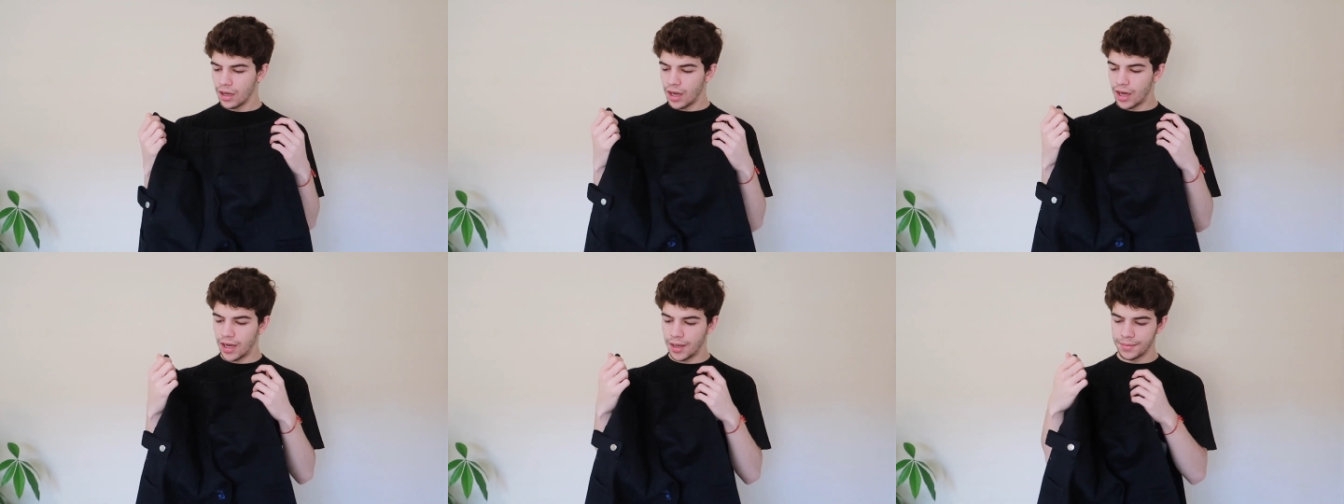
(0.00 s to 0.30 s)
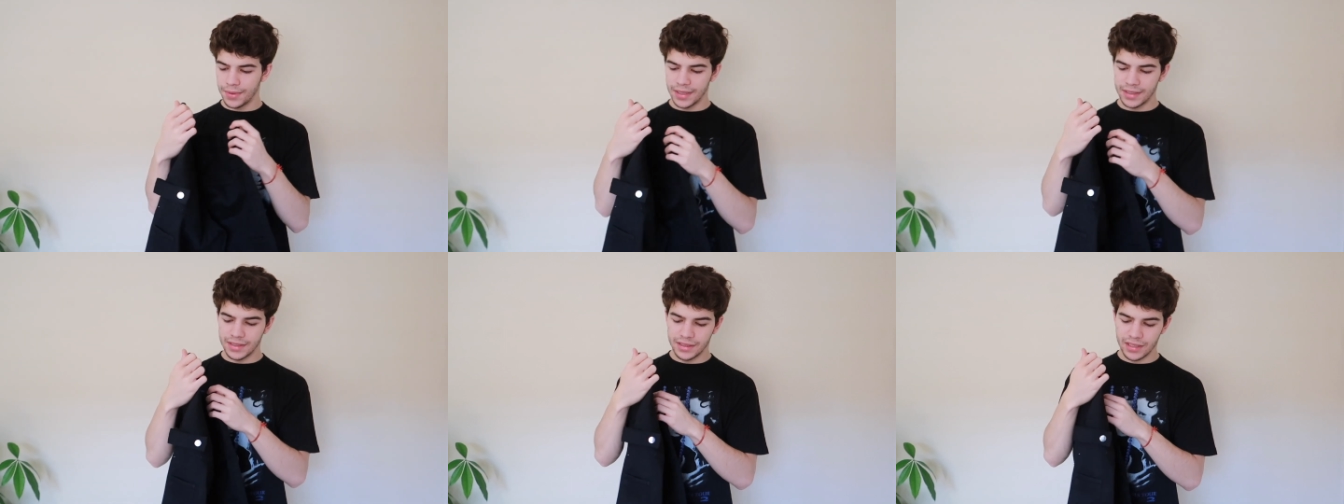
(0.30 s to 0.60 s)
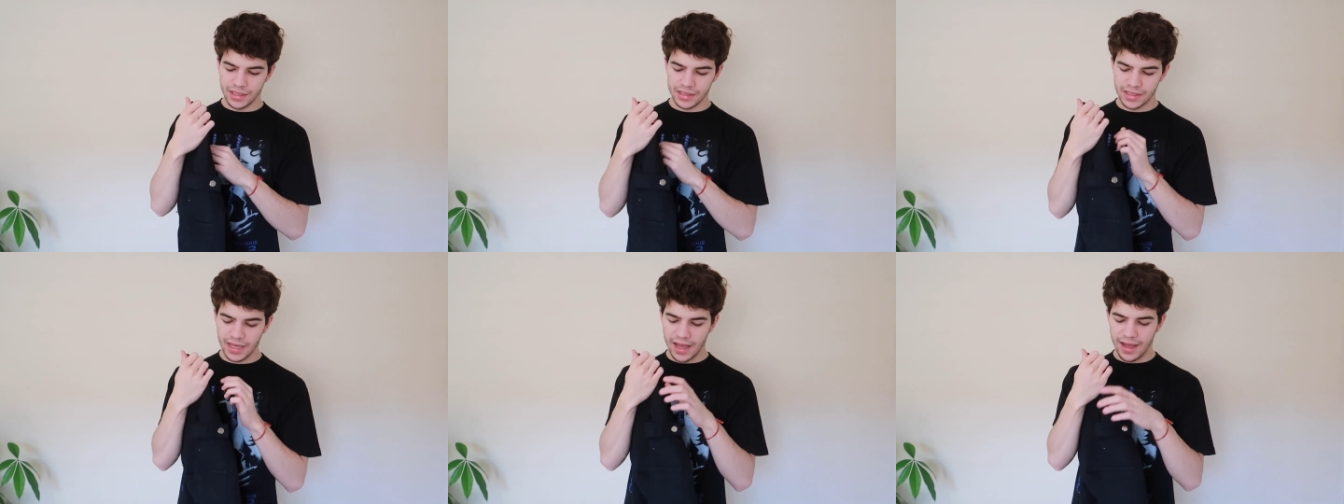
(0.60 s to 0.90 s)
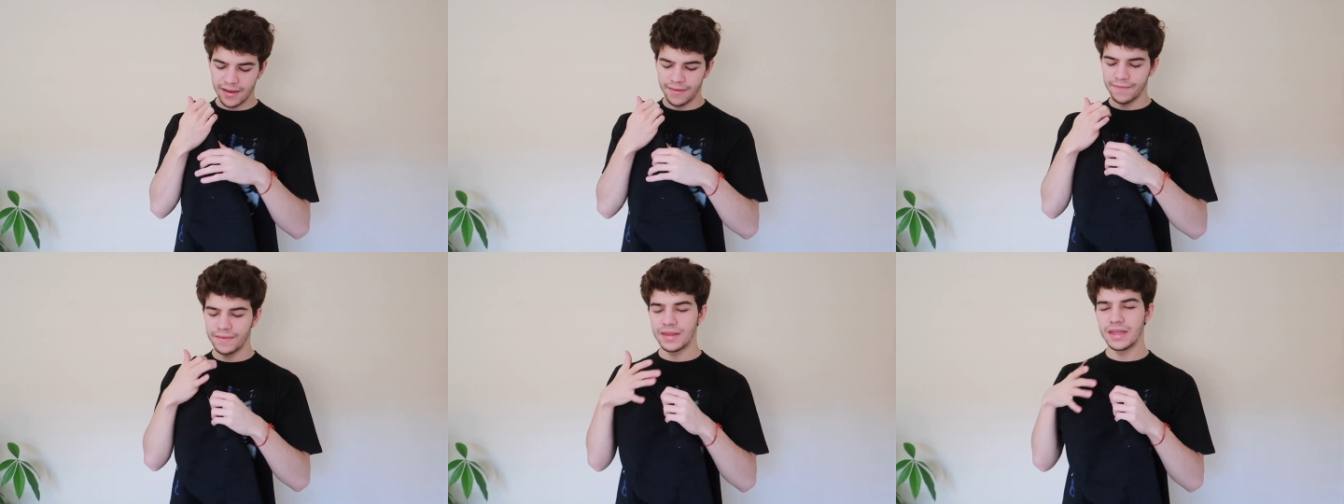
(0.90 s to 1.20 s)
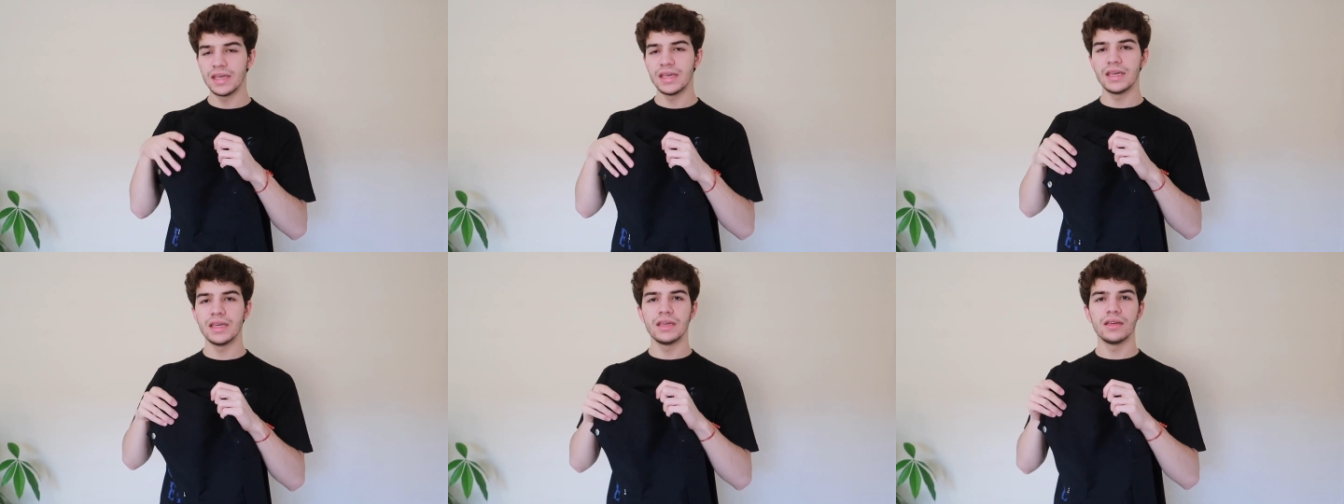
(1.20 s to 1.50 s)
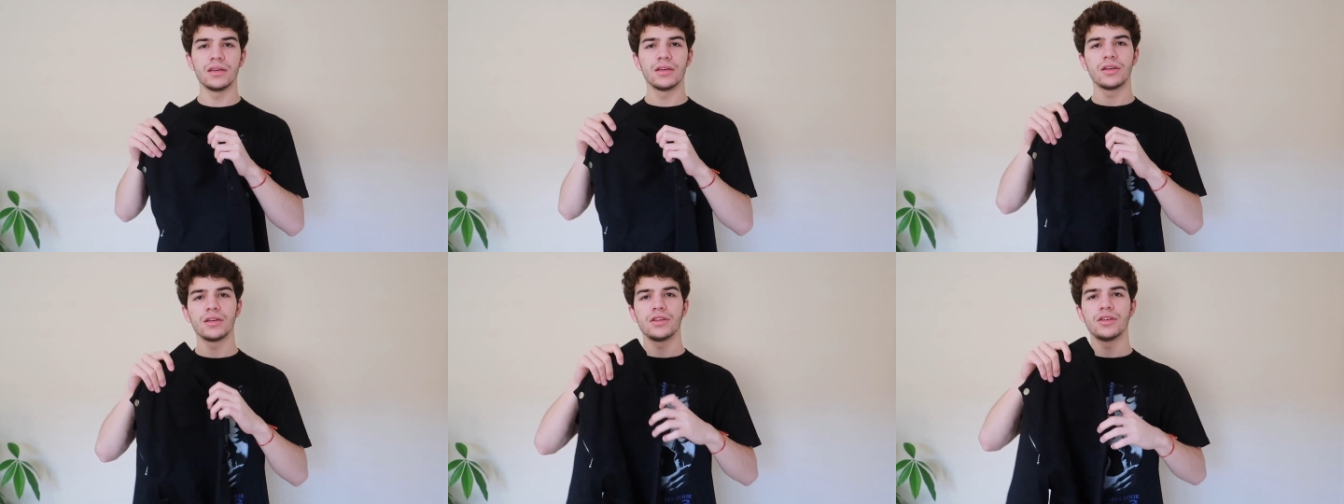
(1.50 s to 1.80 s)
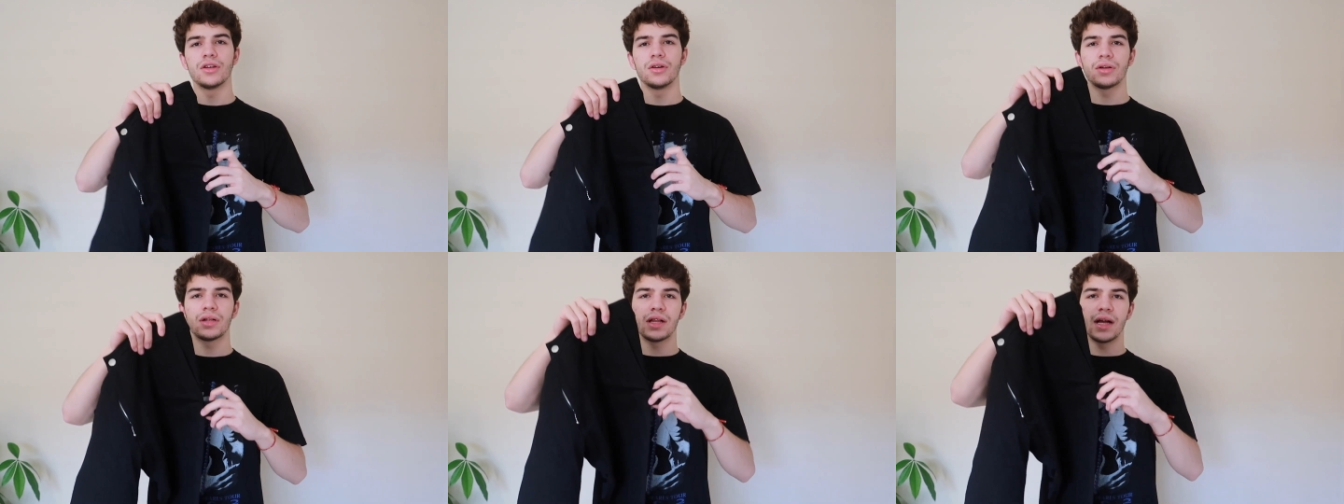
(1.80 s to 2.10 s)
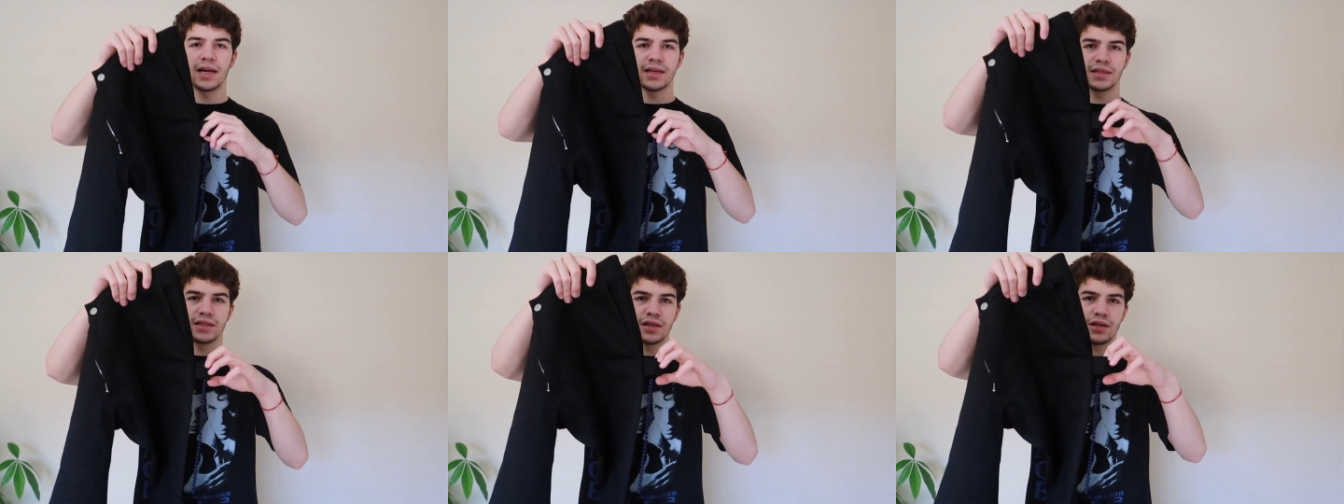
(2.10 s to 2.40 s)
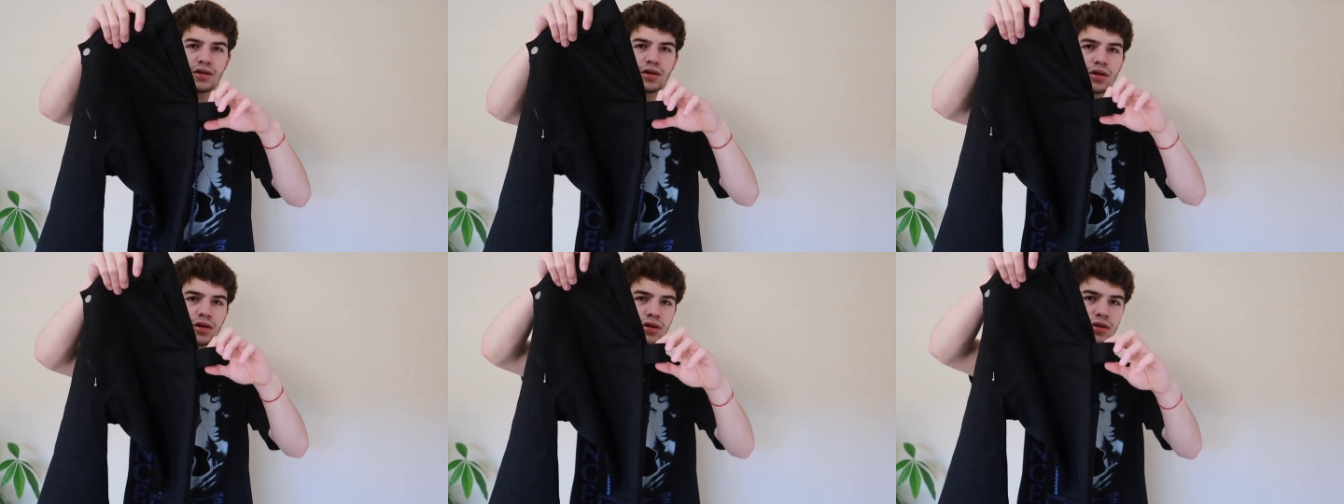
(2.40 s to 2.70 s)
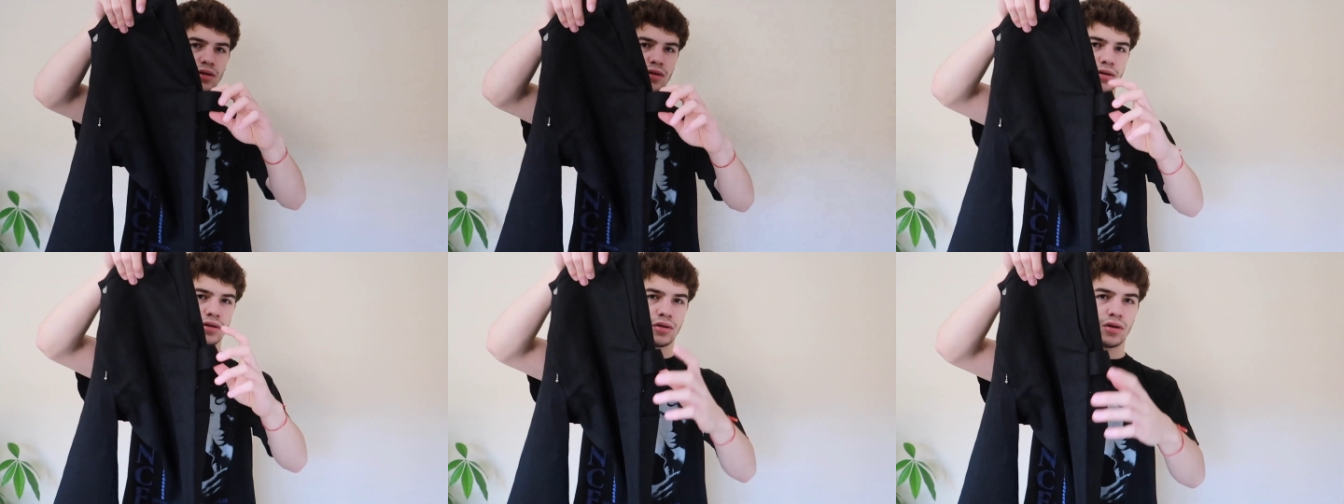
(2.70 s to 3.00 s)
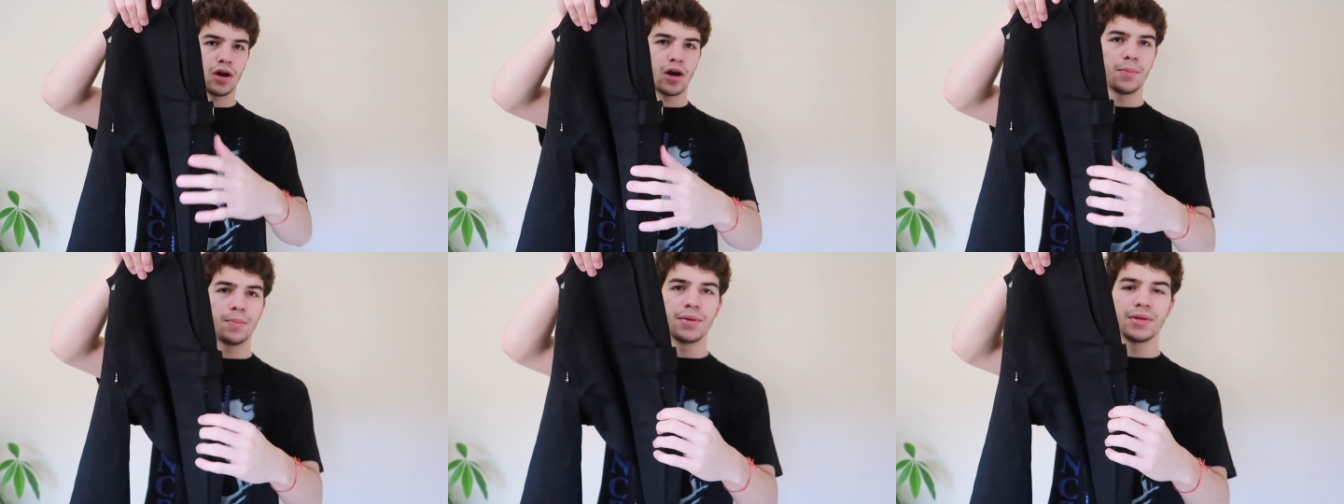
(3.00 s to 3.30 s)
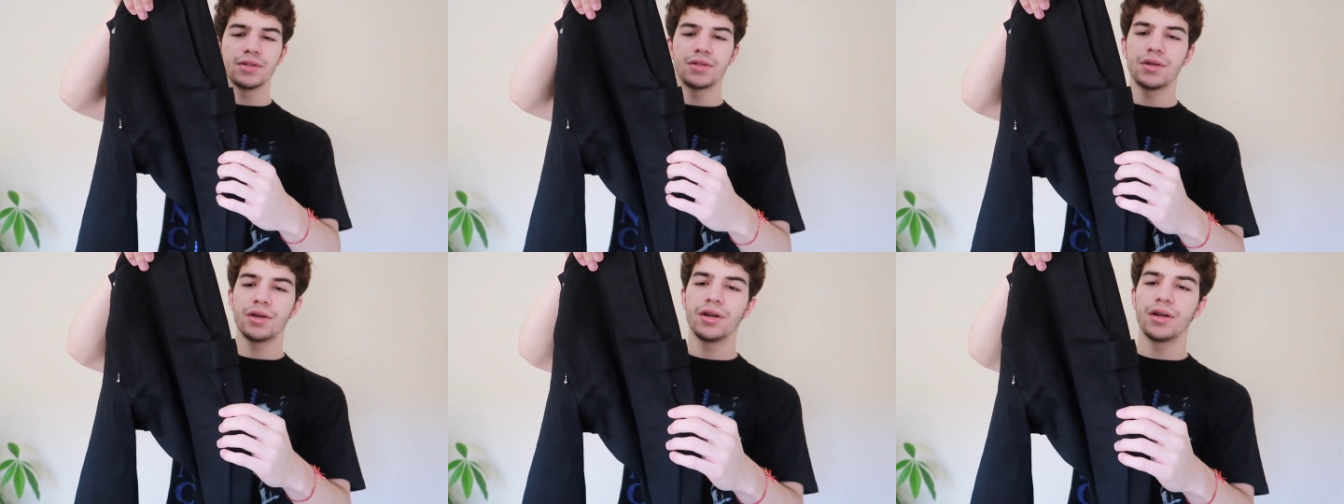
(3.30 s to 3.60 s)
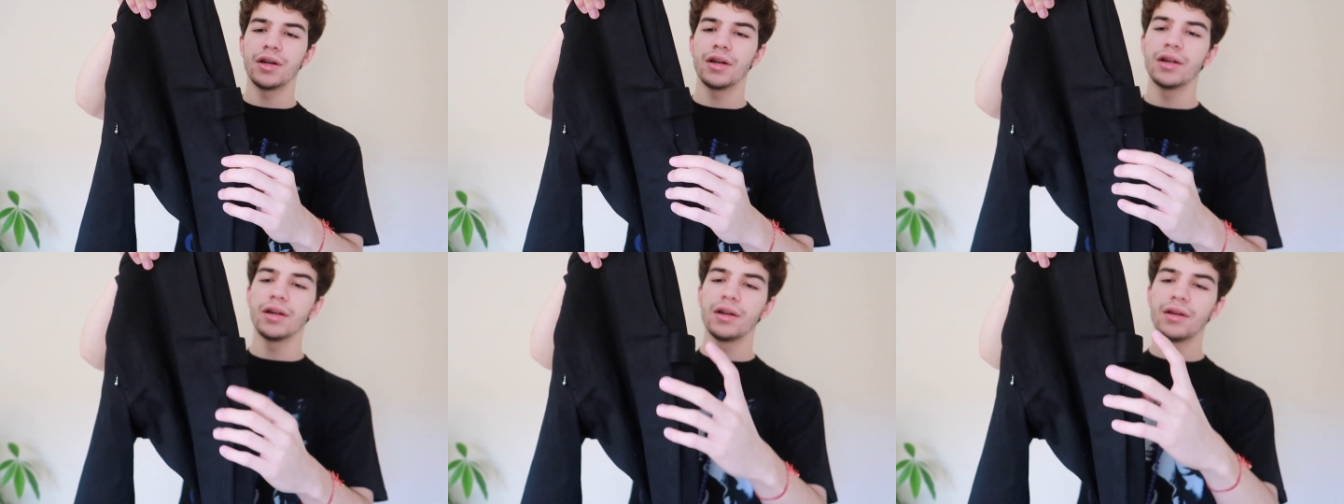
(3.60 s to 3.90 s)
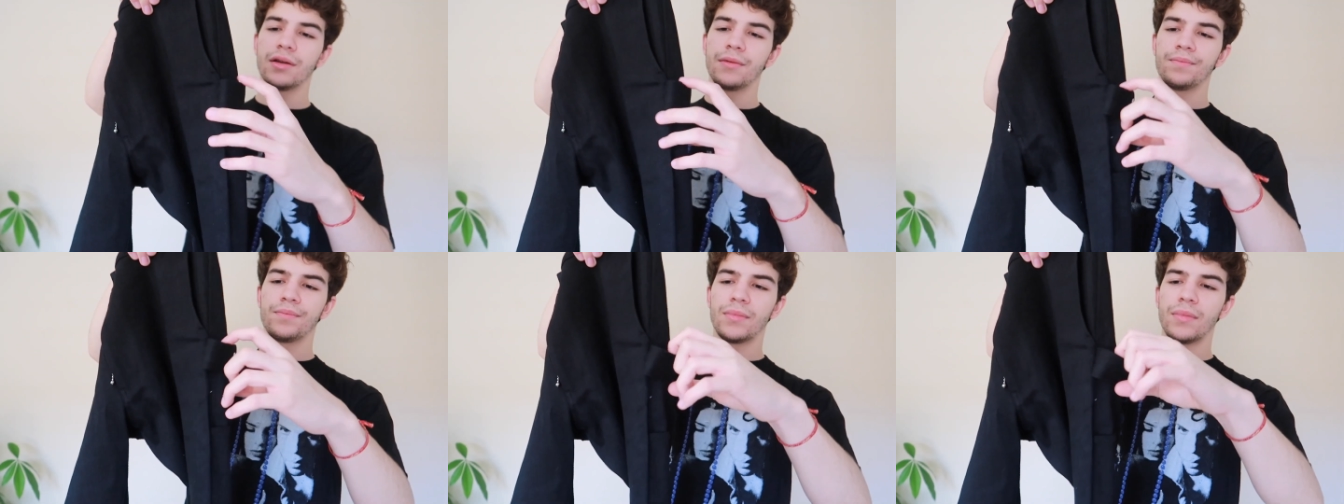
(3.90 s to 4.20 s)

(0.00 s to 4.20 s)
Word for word: Um, it does have the, you know, classic carpenter